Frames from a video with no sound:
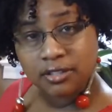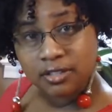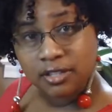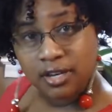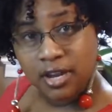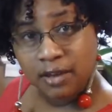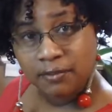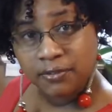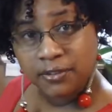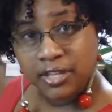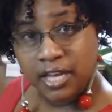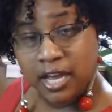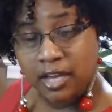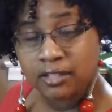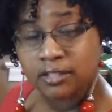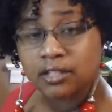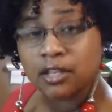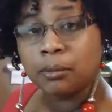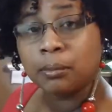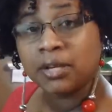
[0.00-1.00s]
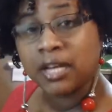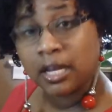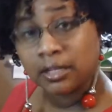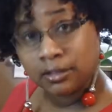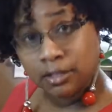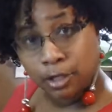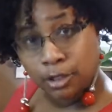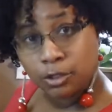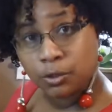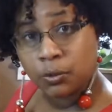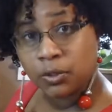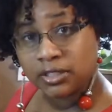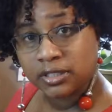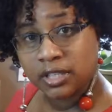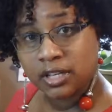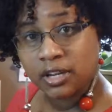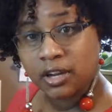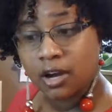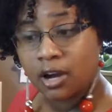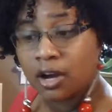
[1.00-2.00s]
are not for the oxtail, but I'll tell you what
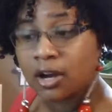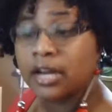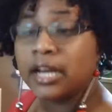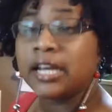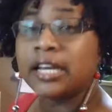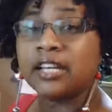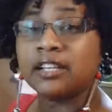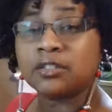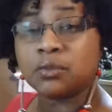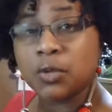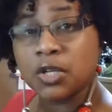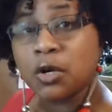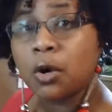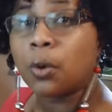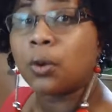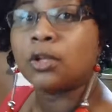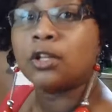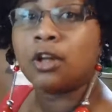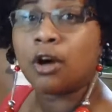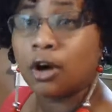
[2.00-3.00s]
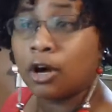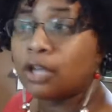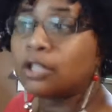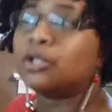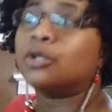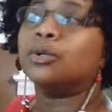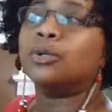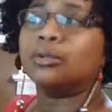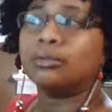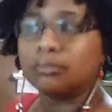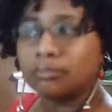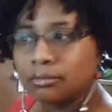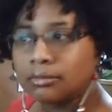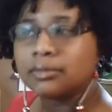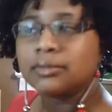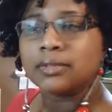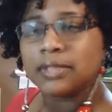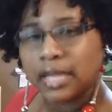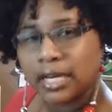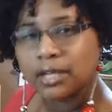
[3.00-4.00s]
they are, and as we go along you'll
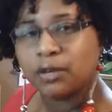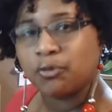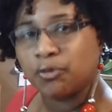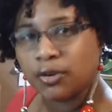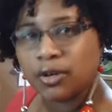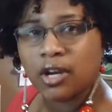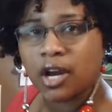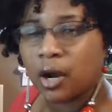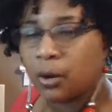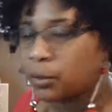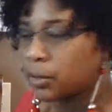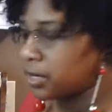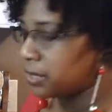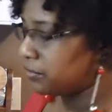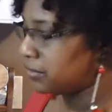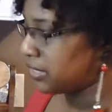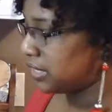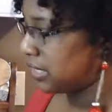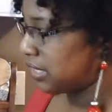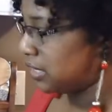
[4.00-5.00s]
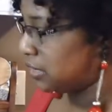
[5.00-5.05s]
kind of figure out where everything